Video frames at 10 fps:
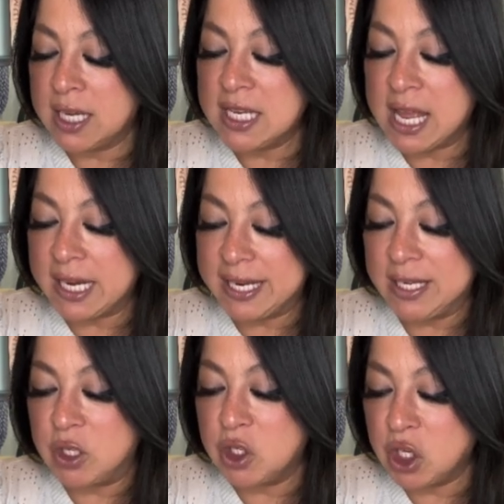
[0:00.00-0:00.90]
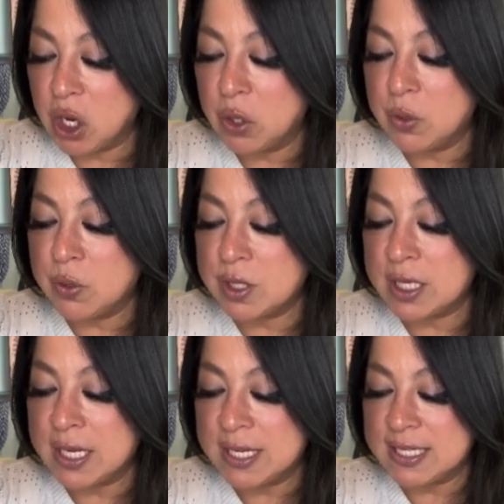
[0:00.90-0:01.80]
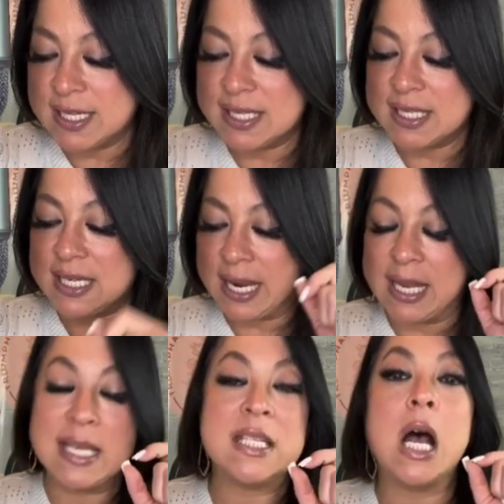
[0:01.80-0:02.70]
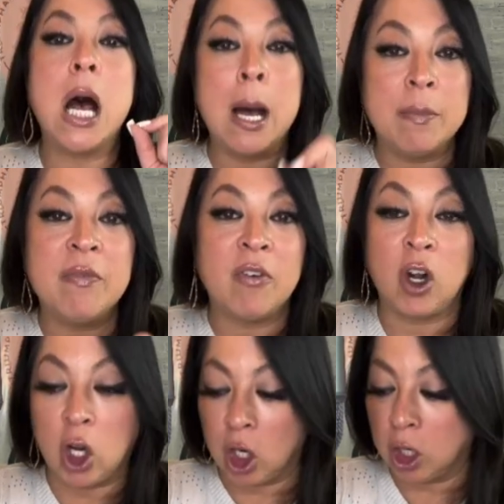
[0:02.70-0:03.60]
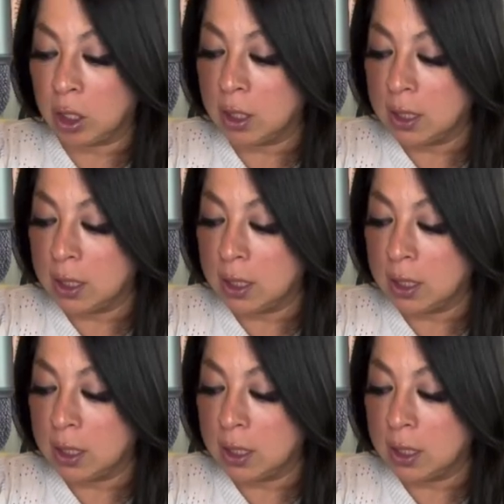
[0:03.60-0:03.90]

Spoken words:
Yet he chose to stand up for her.